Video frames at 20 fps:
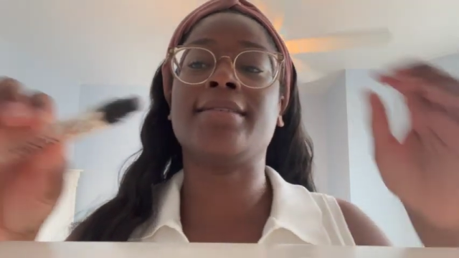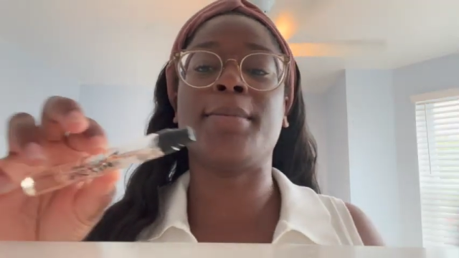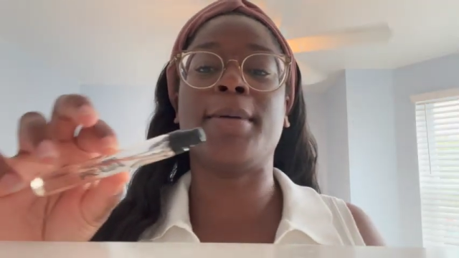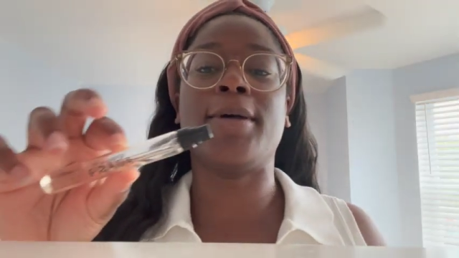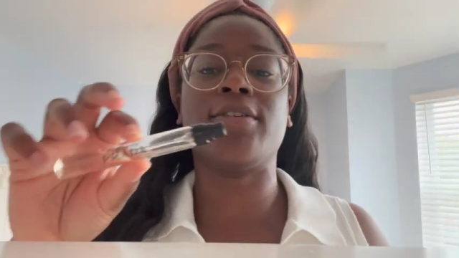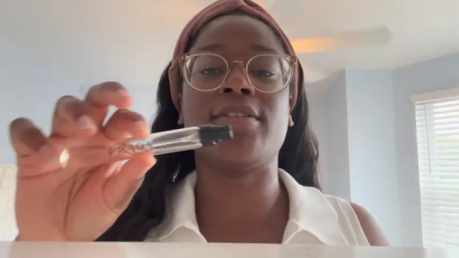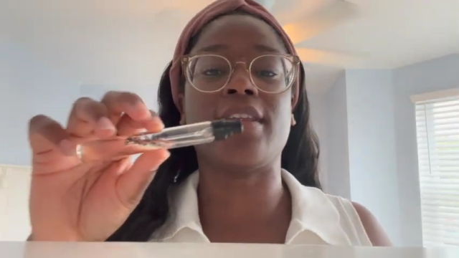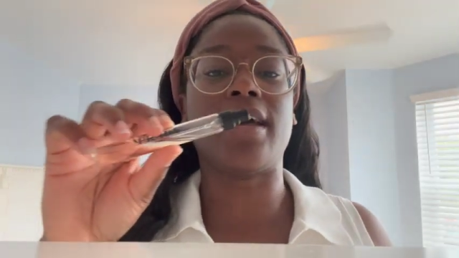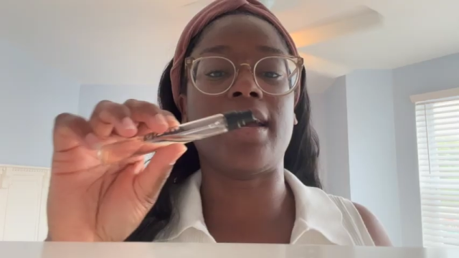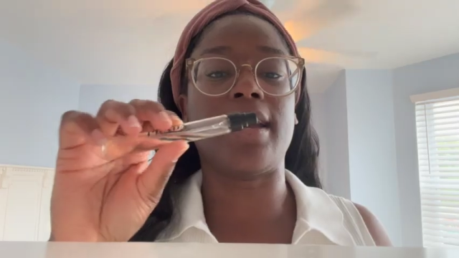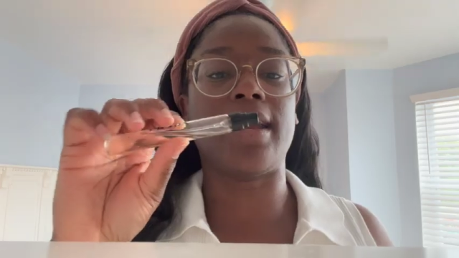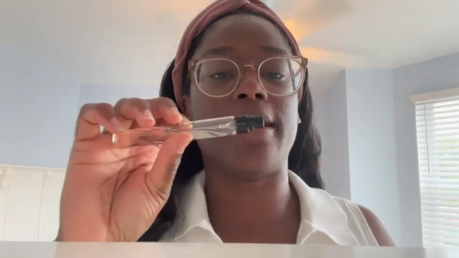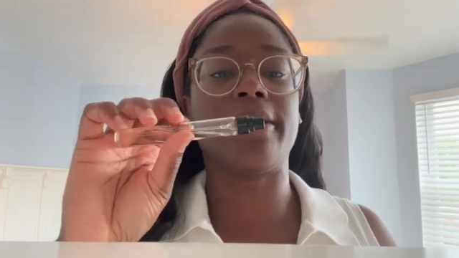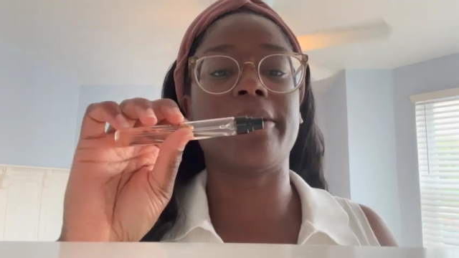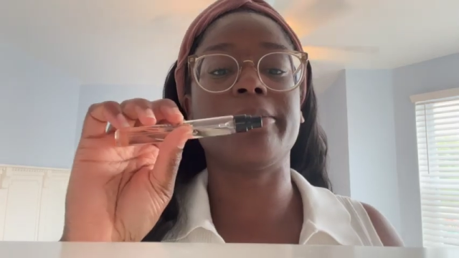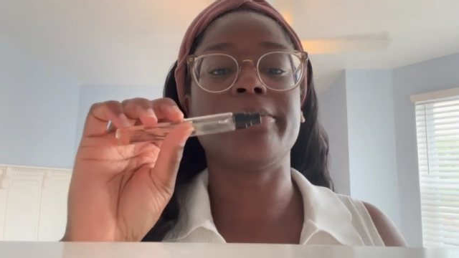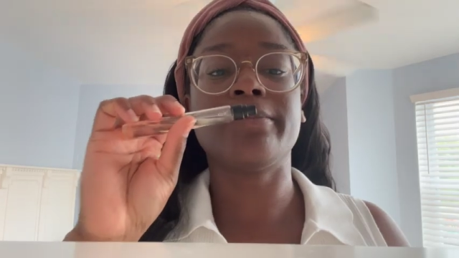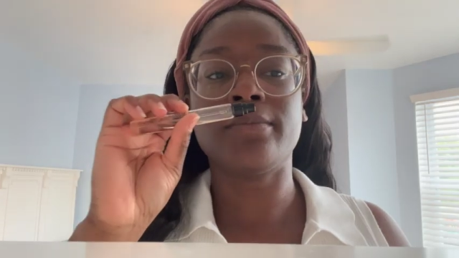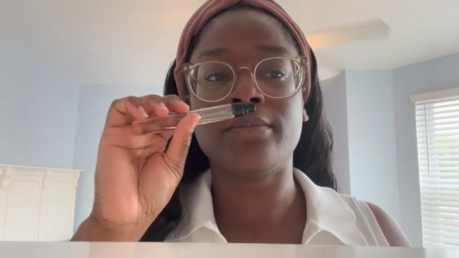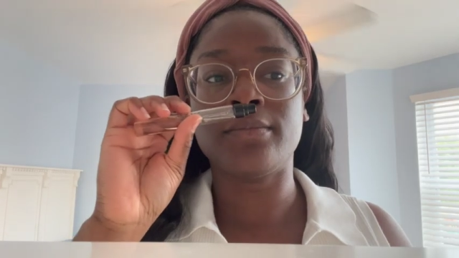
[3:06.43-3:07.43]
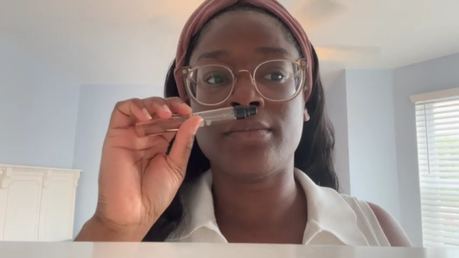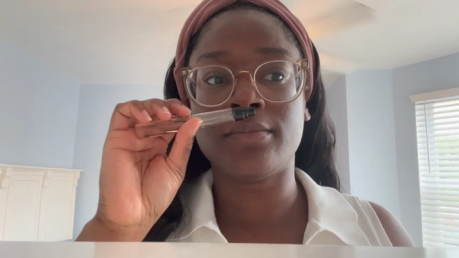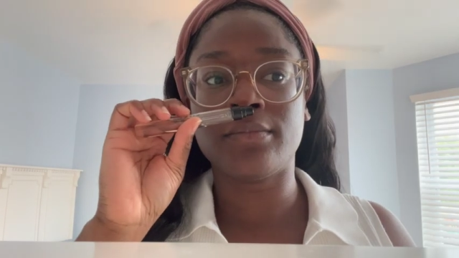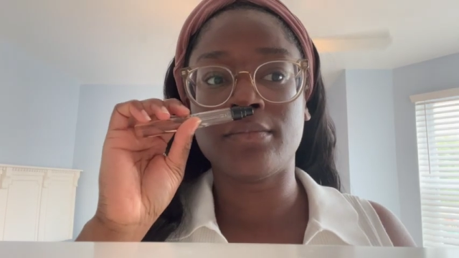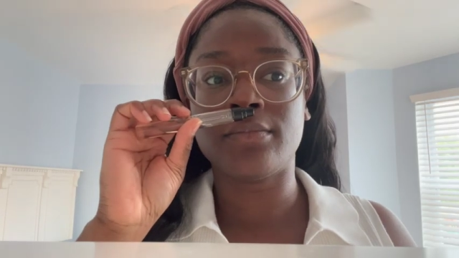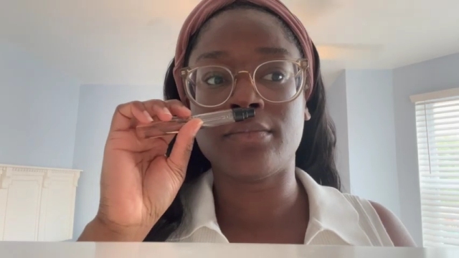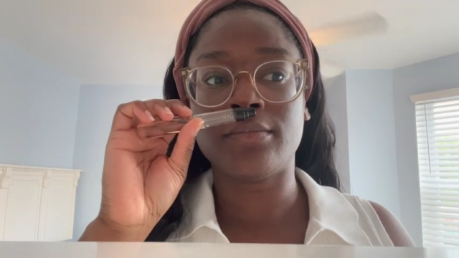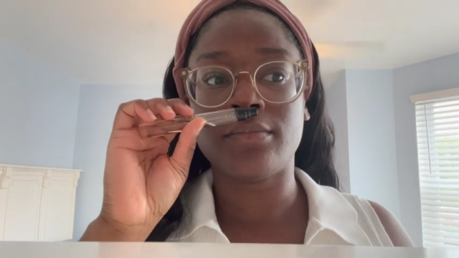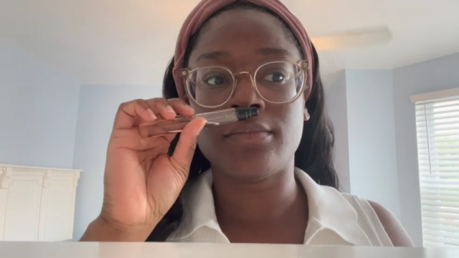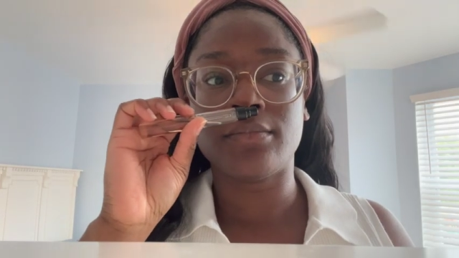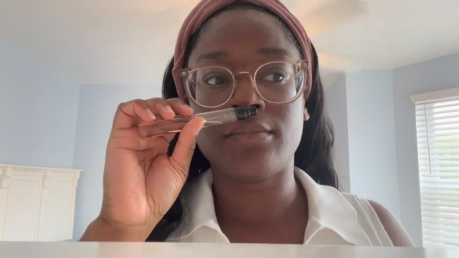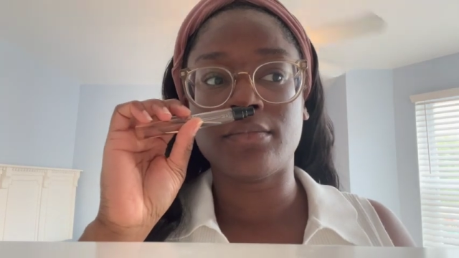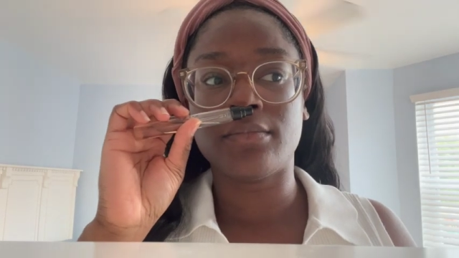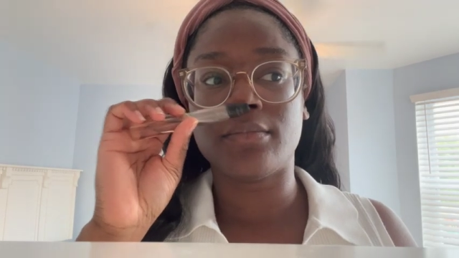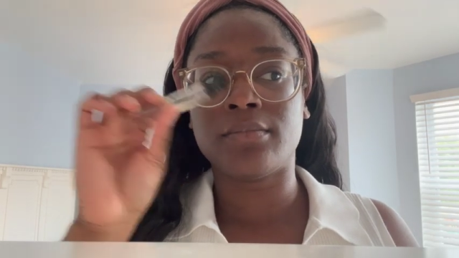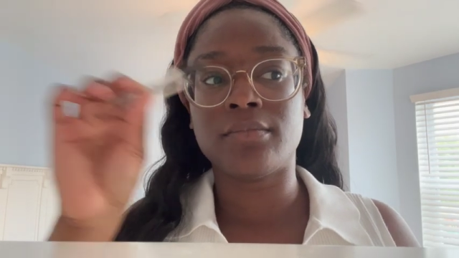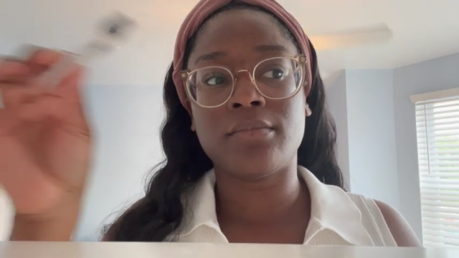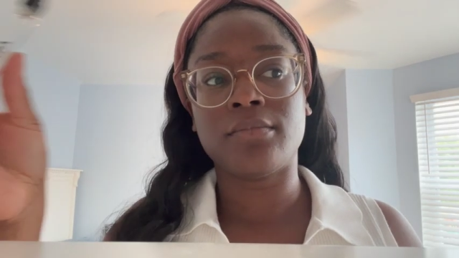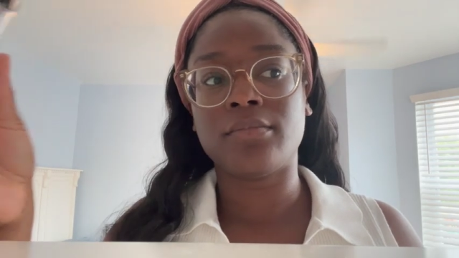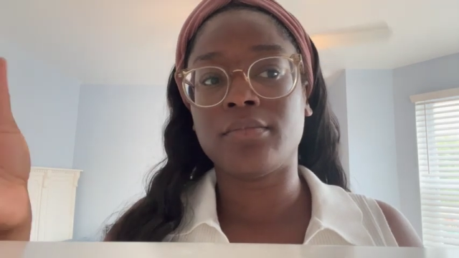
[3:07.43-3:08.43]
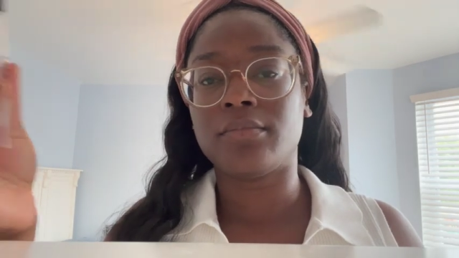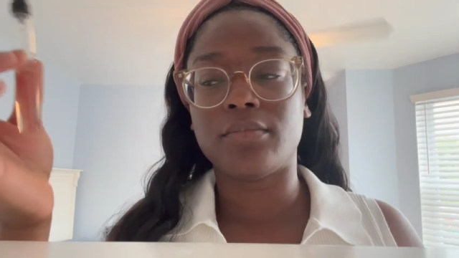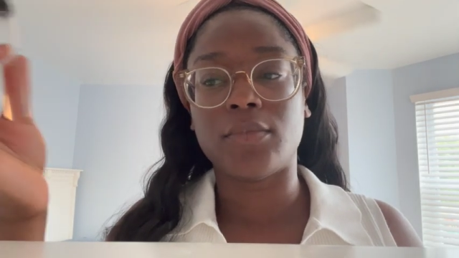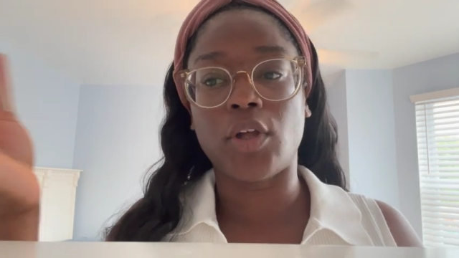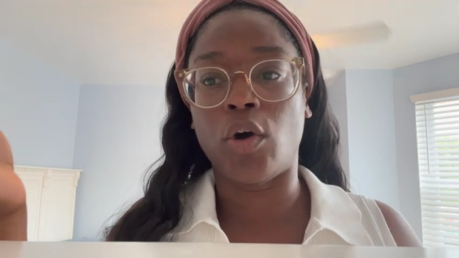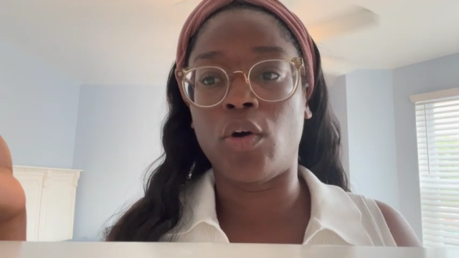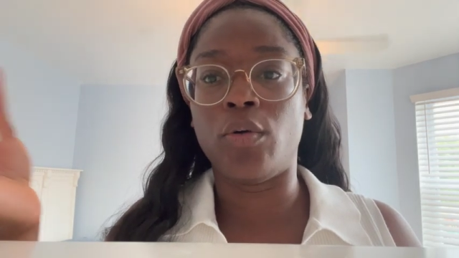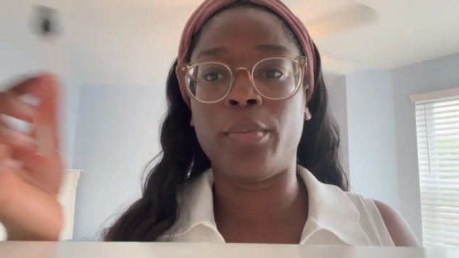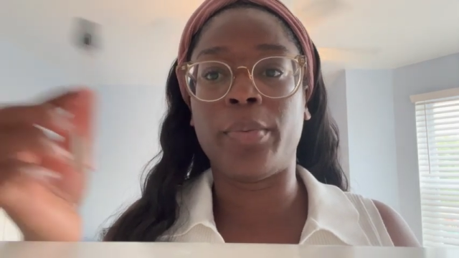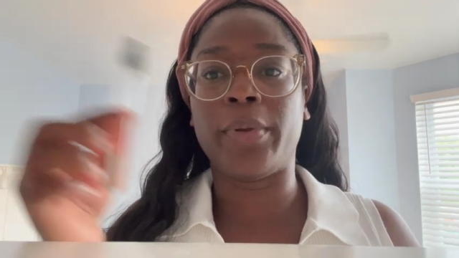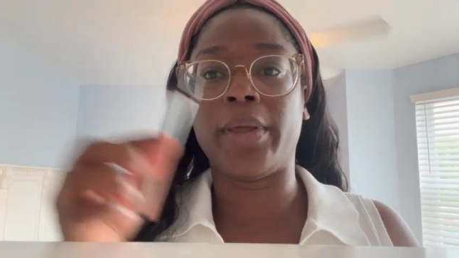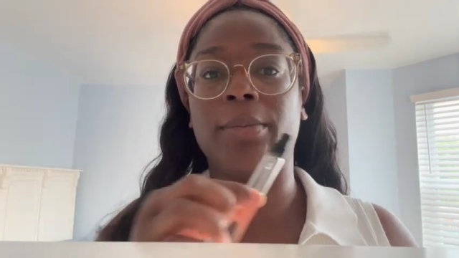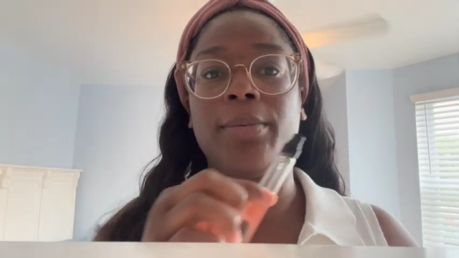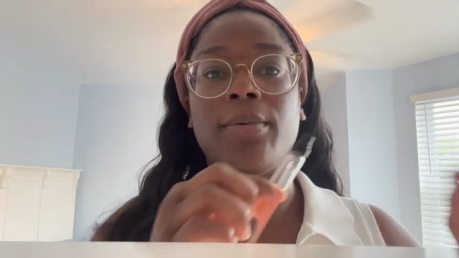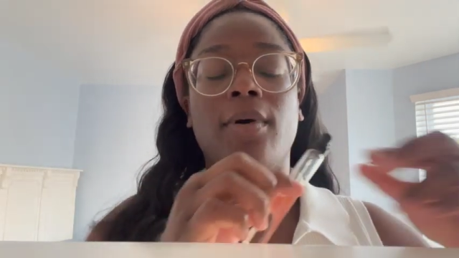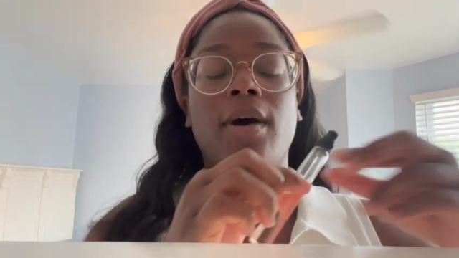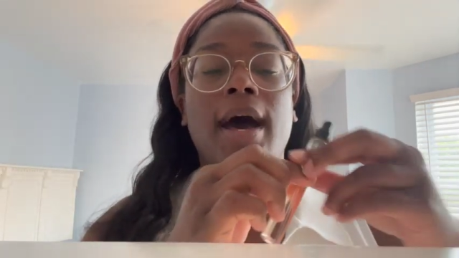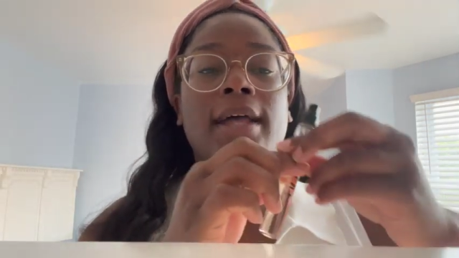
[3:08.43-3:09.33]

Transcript: smells like old people.